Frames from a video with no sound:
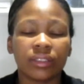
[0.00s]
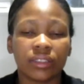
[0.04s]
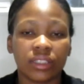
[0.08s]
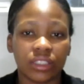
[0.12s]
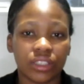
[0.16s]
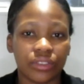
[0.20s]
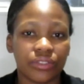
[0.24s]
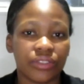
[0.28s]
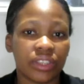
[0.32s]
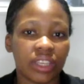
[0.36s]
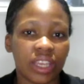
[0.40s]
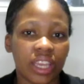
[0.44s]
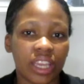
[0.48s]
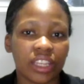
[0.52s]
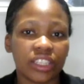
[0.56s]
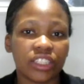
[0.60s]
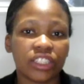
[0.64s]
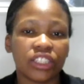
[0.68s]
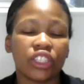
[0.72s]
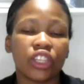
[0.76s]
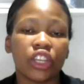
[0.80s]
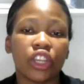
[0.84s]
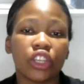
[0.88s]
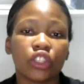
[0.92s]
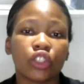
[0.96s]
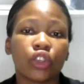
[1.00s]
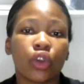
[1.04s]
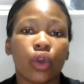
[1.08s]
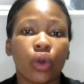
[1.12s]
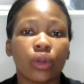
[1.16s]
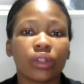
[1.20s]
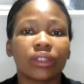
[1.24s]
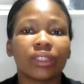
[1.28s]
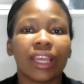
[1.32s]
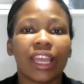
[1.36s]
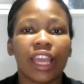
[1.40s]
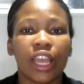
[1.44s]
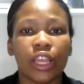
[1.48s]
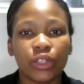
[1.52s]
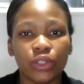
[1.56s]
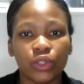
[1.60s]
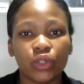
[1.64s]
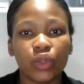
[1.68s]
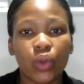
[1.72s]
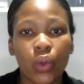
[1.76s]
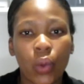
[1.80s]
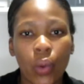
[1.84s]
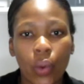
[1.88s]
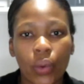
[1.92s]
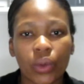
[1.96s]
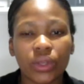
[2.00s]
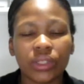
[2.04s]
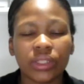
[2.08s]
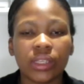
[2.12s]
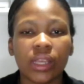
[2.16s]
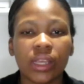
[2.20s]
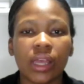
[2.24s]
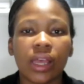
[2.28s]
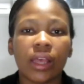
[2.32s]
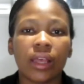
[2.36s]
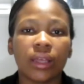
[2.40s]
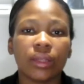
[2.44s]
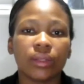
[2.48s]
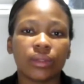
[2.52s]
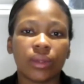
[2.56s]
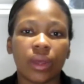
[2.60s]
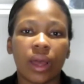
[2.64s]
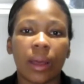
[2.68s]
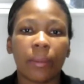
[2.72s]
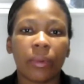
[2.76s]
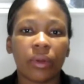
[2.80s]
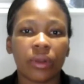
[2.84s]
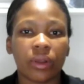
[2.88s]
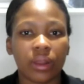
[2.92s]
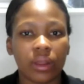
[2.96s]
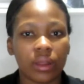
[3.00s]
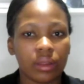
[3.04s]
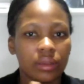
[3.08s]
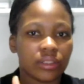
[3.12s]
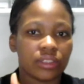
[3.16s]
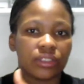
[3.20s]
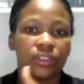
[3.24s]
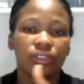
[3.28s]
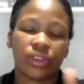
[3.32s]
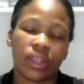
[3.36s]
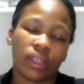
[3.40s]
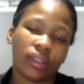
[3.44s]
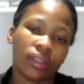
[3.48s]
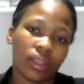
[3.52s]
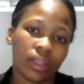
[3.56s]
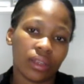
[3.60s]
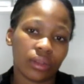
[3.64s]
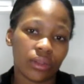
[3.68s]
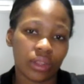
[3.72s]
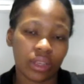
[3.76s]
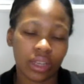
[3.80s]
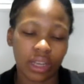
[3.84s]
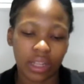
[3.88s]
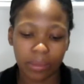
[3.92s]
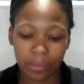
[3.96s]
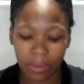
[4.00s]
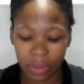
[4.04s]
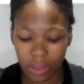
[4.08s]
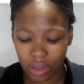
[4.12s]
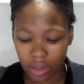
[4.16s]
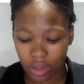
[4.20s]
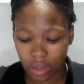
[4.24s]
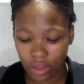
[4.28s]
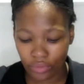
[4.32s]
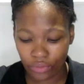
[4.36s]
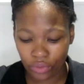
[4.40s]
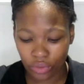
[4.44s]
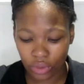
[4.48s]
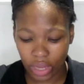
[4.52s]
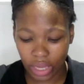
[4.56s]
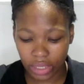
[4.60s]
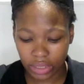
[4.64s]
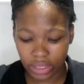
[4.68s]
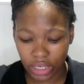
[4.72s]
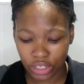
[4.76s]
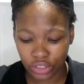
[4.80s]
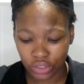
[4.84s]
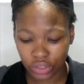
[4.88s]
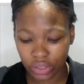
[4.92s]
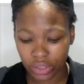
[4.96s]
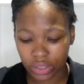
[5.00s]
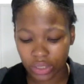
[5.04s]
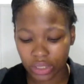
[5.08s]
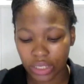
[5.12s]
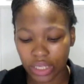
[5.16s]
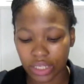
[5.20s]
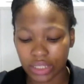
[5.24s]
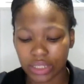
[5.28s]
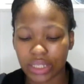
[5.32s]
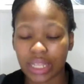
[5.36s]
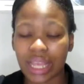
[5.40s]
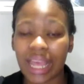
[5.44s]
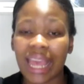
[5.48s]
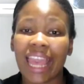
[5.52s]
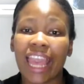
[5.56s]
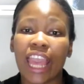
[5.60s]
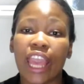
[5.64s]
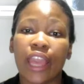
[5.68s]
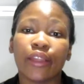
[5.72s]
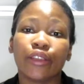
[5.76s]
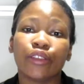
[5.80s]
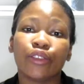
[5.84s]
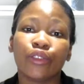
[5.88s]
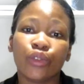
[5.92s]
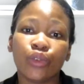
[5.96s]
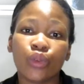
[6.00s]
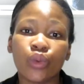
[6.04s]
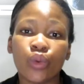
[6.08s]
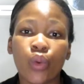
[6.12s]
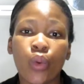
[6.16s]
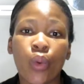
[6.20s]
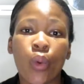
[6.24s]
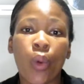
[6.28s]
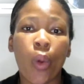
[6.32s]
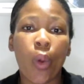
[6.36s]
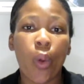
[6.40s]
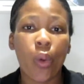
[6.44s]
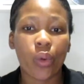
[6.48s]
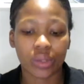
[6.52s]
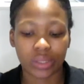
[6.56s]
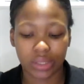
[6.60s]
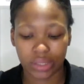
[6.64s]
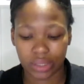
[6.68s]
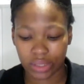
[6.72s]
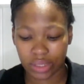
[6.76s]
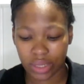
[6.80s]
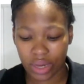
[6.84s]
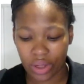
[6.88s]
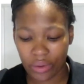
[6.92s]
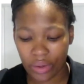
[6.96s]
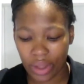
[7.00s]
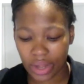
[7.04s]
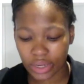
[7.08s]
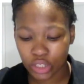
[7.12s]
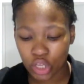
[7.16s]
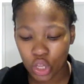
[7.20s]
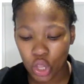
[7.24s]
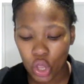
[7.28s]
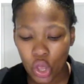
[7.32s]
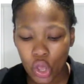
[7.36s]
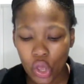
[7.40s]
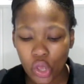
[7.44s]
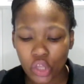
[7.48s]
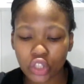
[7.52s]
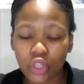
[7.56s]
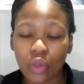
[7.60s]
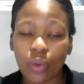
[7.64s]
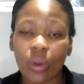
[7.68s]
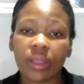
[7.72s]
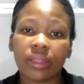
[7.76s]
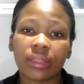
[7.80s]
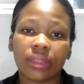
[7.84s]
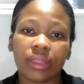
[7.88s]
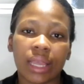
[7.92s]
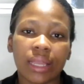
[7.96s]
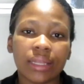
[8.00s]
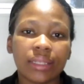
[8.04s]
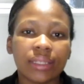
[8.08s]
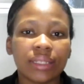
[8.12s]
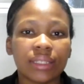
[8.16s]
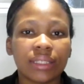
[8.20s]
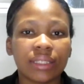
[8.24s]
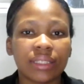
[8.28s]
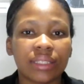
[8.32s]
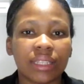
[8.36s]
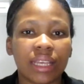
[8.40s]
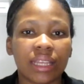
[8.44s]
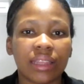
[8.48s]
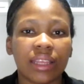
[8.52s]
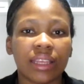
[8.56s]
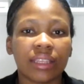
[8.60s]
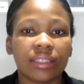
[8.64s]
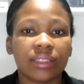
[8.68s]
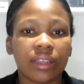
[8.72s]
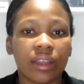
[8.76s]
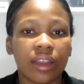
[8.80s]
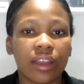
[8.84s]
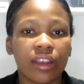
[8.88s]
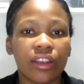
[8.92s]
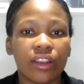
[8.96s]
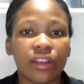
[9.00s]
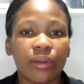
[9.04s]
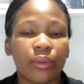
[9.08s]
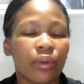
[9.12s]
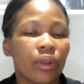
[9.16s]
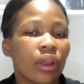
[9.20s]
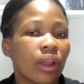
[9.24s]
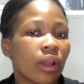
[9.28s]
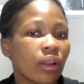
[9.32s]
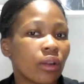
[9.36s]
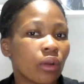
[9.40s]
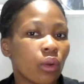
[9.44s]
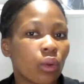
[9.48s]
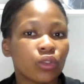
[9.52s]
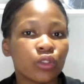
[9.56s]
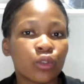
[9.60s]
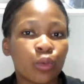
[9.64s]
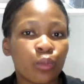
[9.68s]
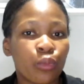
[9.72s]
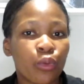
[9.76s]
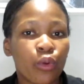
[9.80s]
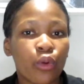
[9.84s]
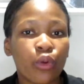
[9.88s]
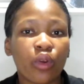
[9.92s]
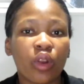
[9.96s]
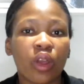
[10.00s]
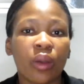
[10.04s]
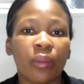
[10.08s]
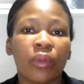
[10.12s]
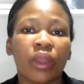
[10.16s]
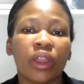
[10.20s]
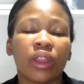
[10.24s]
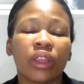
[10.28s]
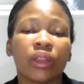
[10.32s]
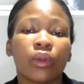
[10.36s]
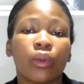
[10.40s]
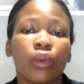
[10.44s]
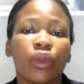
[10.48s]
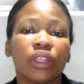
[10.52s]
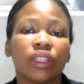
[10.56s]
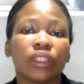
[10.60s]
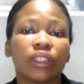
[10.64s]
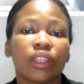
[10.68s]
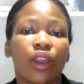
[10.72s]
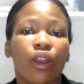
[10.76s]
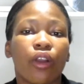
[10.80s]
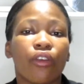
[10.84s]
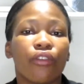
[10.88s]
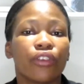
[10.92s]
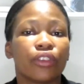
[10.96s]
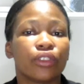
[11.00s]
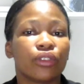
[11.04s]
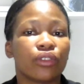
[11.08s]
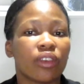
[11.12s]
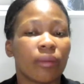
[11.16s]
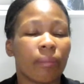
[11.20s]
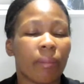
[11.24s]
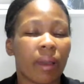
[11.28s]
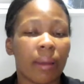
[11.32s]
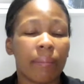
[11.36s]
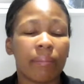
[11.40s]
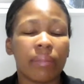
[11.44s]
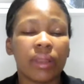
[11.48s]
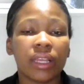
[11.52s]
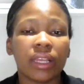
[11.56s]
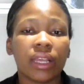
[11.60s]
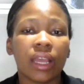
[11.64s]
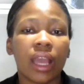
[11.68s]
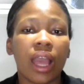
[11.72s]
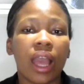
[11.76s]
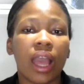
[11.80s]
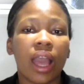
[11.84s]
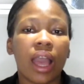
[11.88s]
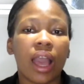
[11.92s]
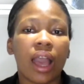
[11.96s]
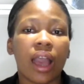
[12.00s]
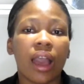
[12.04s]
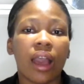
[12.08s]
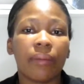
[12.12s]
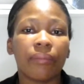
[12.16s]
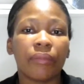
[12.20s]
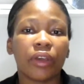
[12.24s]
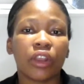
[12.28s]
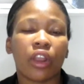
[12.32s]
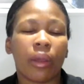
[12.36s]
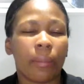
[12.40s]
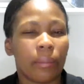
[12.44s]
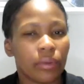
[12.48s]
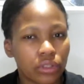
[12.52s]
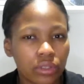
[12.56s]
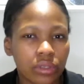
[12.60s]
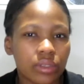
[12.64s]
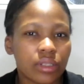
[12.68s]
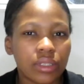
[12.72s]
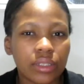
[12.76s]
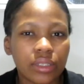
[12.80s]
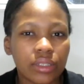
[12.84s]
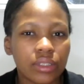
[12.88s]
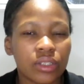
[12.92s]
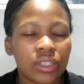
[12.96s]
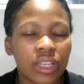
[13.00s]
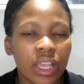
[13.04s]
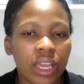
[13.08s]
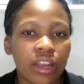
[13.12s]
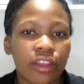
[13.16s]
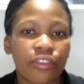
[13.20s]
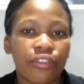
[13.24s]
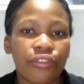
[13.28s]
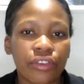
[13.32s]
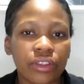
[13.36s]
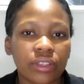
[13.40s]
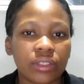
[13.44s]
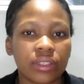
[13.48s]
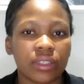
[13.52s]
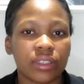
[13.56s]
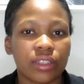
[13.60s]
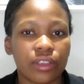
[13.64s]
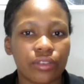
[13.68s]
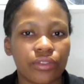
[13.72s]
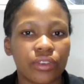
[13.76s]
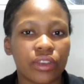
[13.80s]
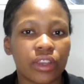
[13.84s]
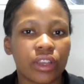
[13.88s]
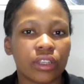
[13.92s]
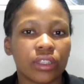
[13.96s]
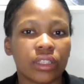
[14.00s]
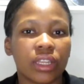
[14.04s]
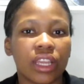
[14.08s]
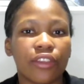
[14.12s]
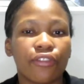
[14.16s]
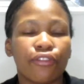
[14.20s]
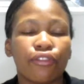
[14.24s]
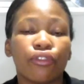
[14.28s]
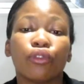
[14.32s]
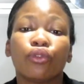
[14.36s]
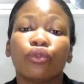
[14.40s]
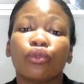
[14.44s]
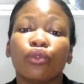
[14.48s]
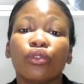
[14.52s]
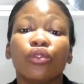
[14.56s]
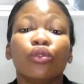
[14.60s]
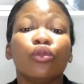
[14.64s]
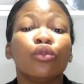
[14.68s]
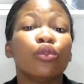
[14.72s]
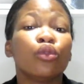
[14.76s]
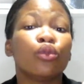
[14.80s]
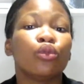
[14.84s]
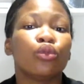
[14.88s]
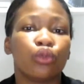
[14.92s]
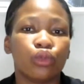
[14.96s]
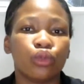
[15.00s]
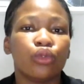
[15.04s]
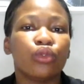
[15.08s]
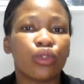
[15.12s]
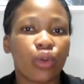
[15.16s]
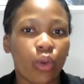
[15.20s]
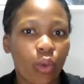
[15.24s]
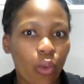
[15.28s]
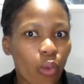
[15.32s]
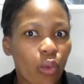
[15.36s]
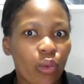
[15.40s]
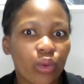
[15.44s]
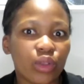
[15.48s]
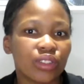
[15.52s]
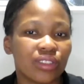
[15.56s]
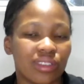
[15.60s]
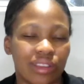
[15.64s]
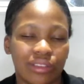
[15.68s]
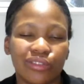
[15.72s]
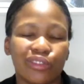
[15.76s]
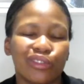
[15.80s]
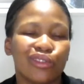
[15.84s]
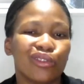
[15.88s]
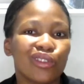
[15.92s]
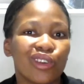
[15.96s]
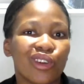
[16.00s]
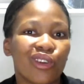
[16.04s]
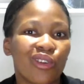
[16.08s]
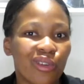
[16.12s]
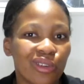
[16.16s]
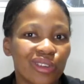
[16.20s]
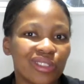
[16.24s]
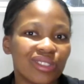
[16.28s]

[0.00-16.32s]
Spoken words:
certification is called Educourse. So I'm gonna just write down the name here if you guys are interested. It's Educourse, right? So what they did is that they started an awesome program which they offer to the public an opportunity to get a free certificate if you do the course. You have to do the